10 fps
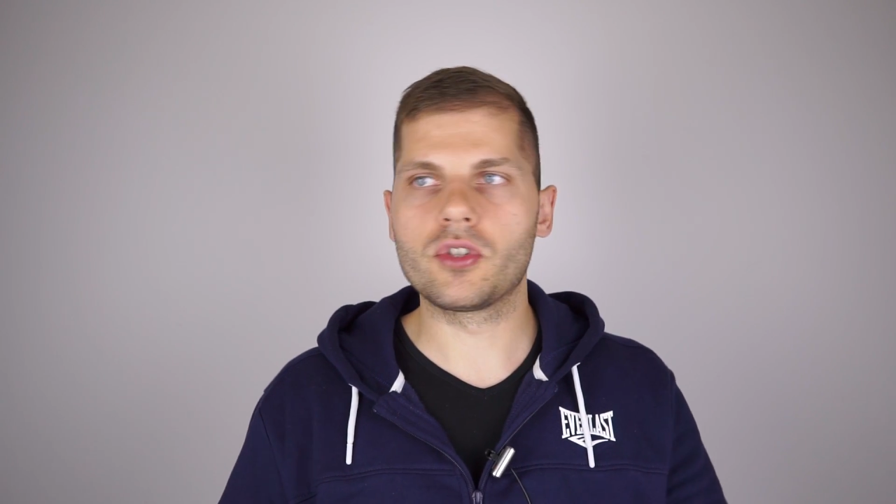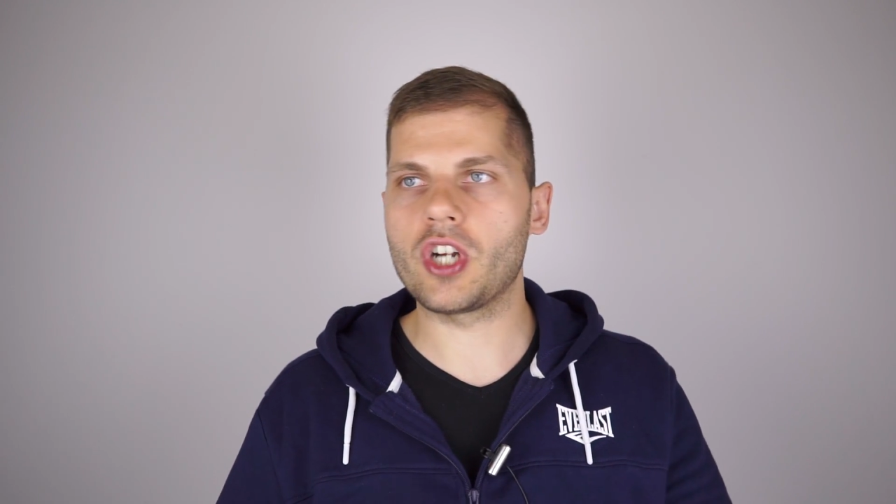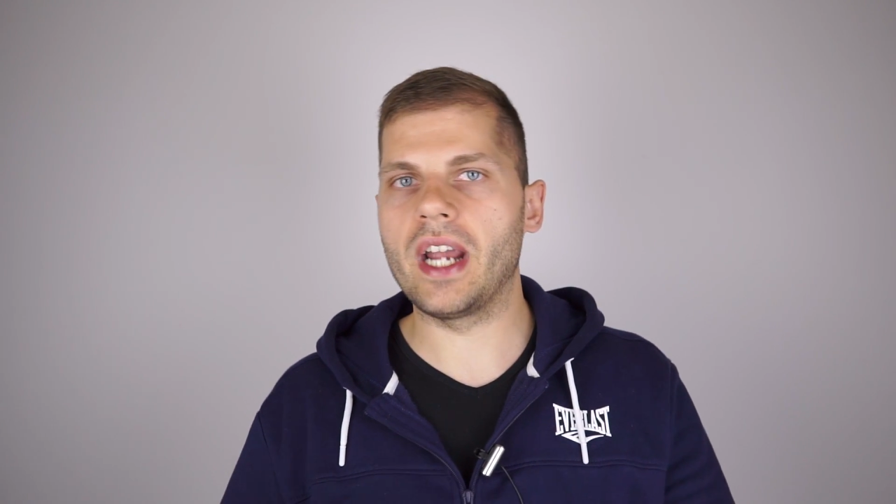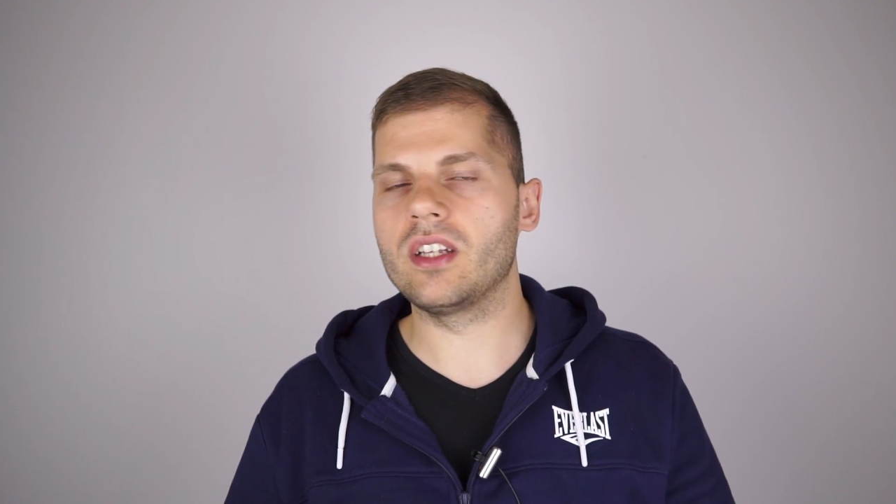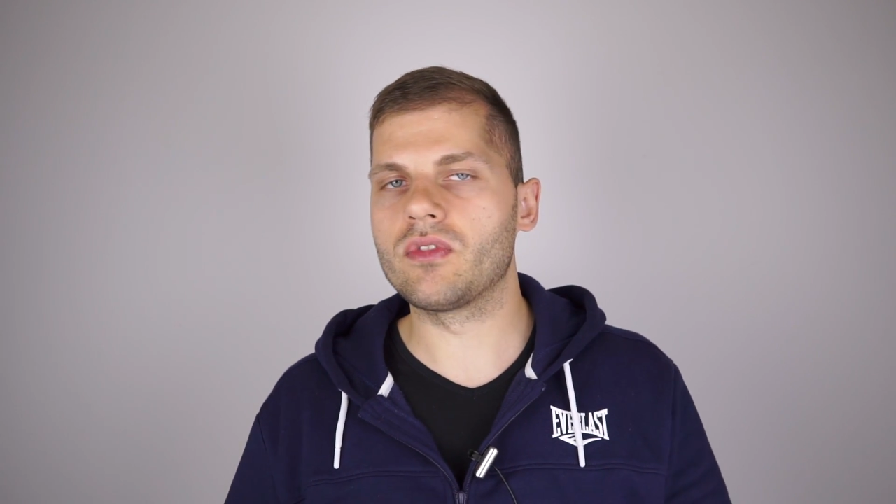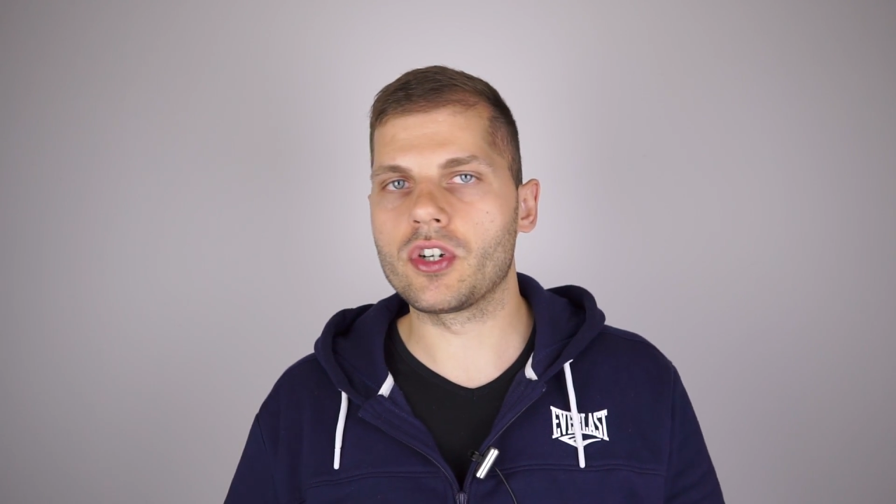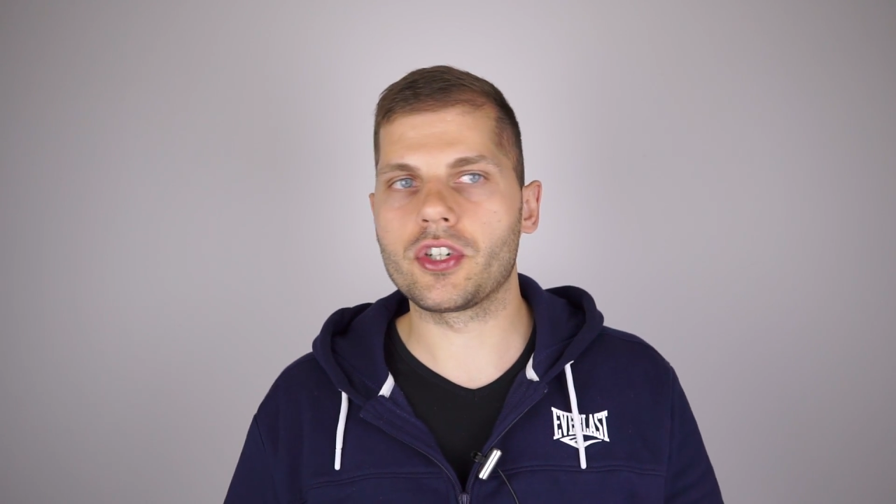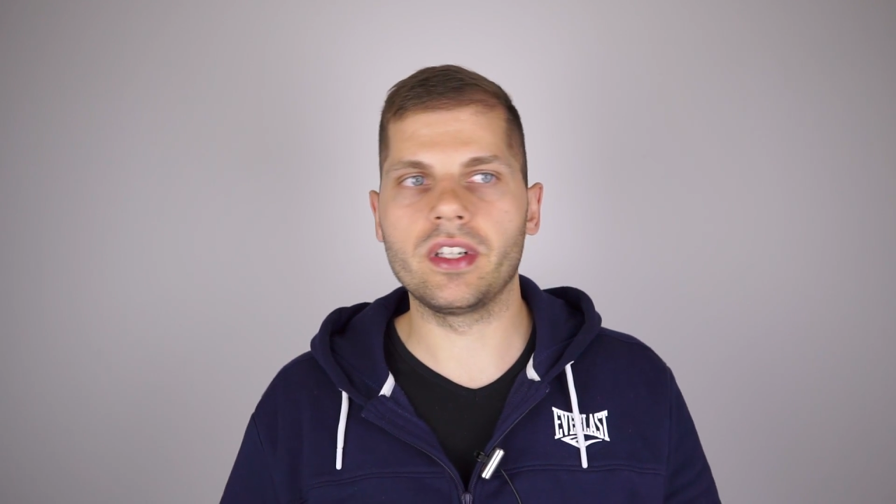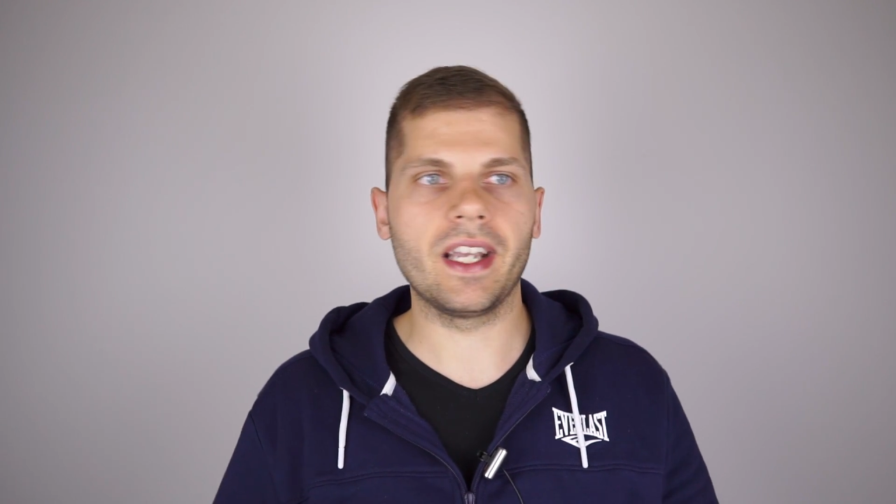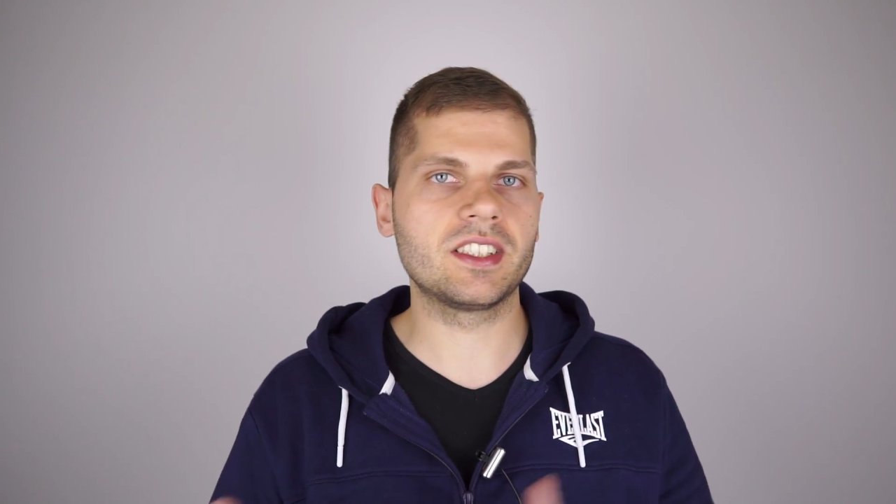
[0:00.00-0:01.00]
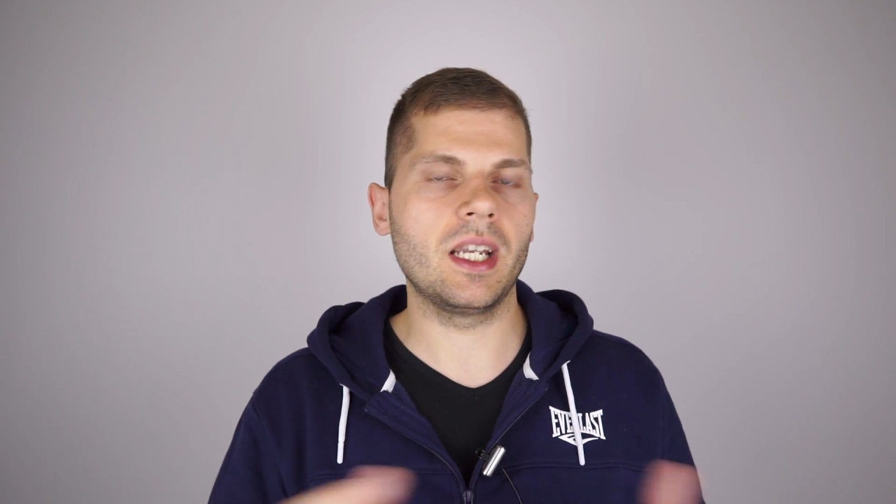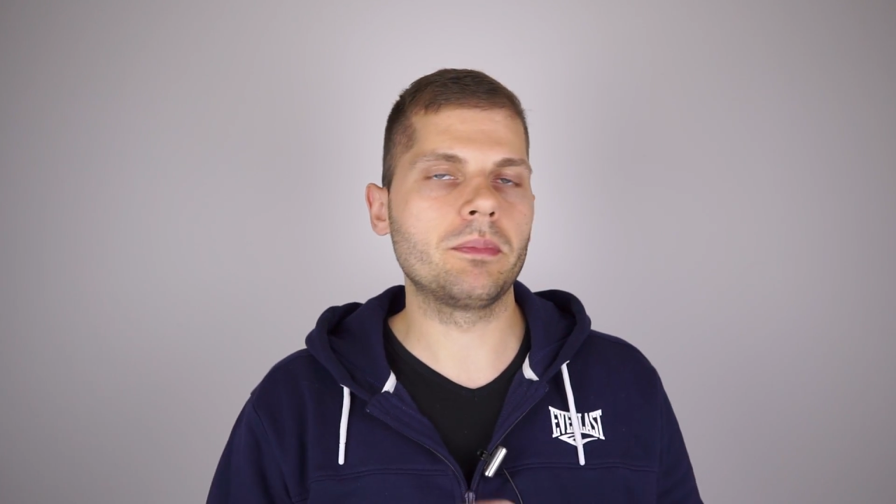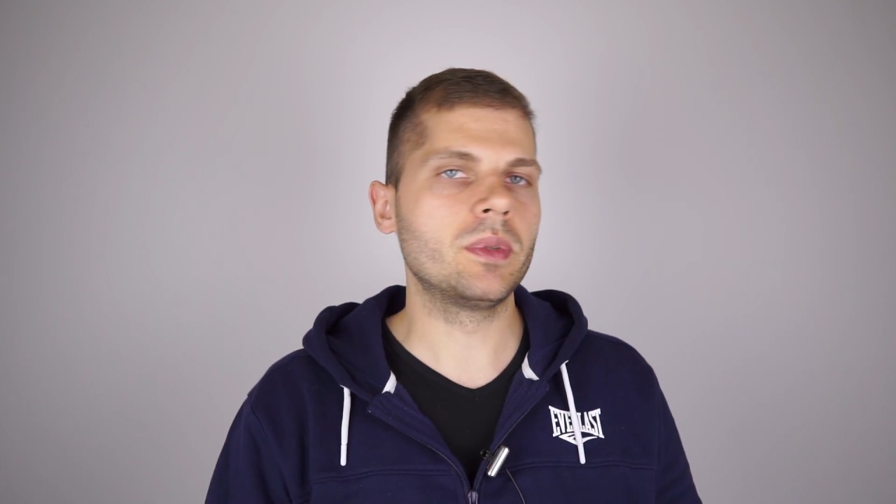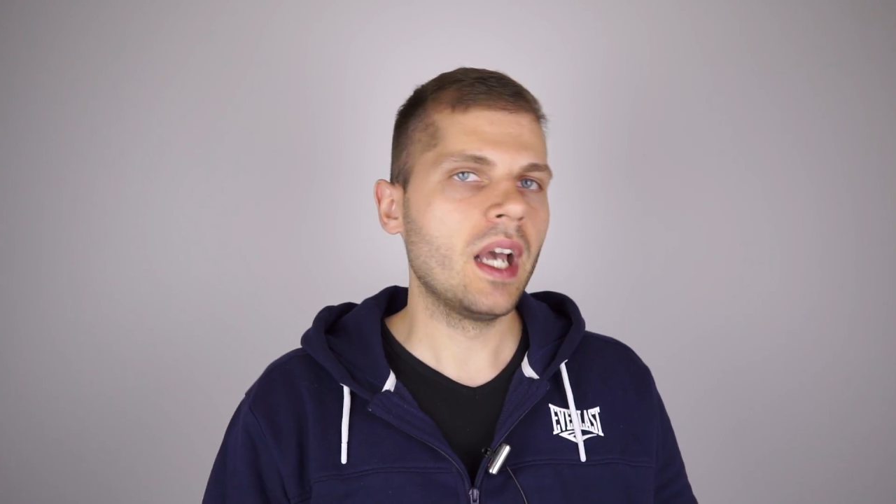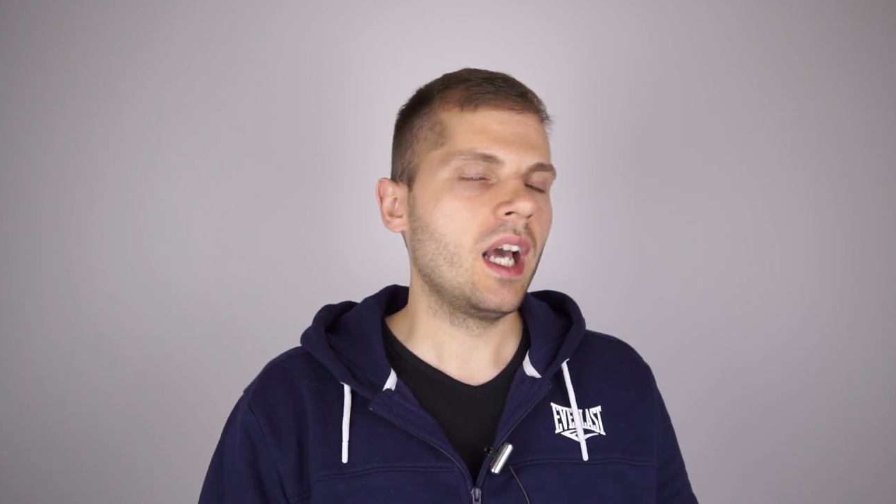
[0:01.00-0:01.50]
China version
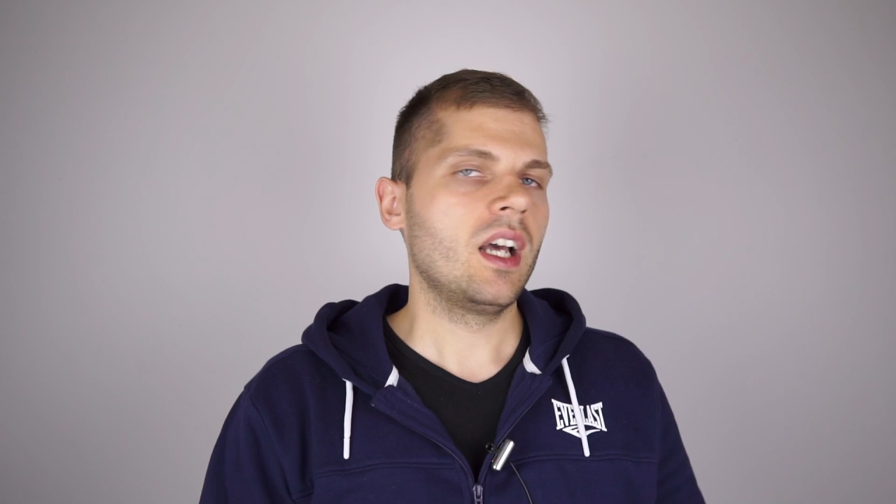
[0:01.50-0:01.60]
except